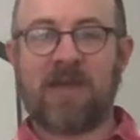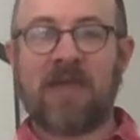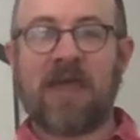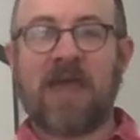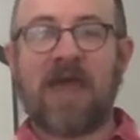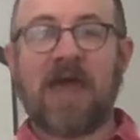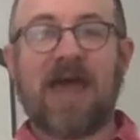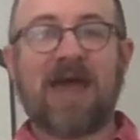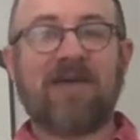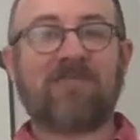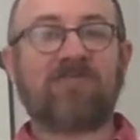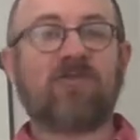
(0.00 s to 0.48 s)

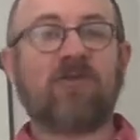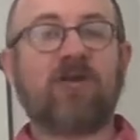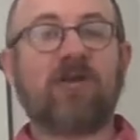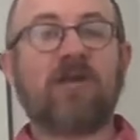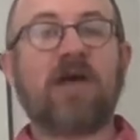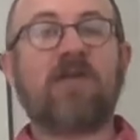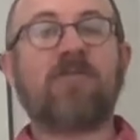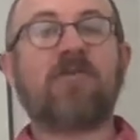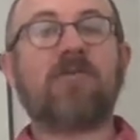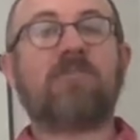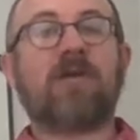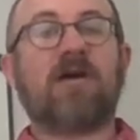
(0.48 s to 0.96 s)
After
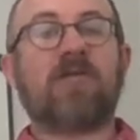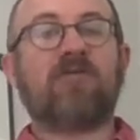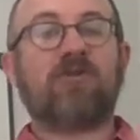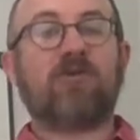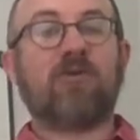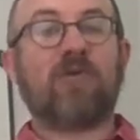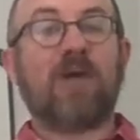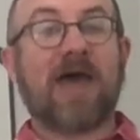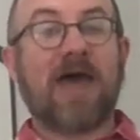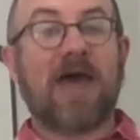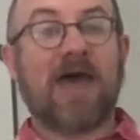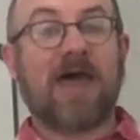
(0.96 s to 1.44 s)
another month,
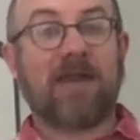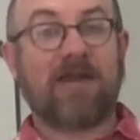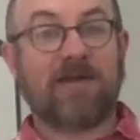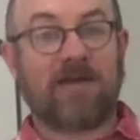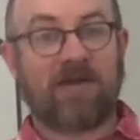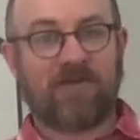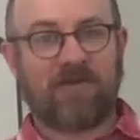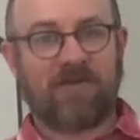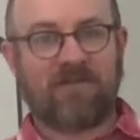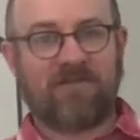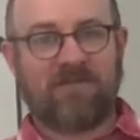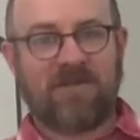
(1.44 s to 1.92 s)
you add
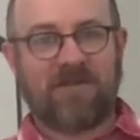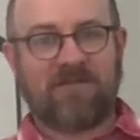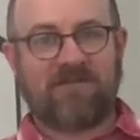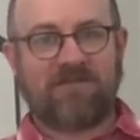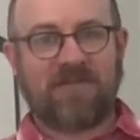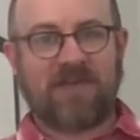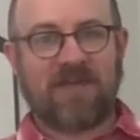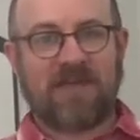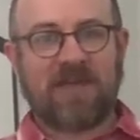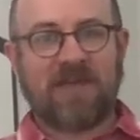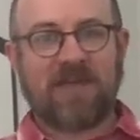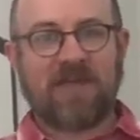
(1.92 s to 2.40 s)
another
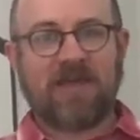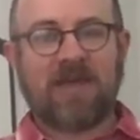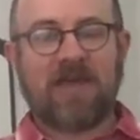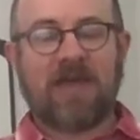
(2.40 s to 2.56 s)
50,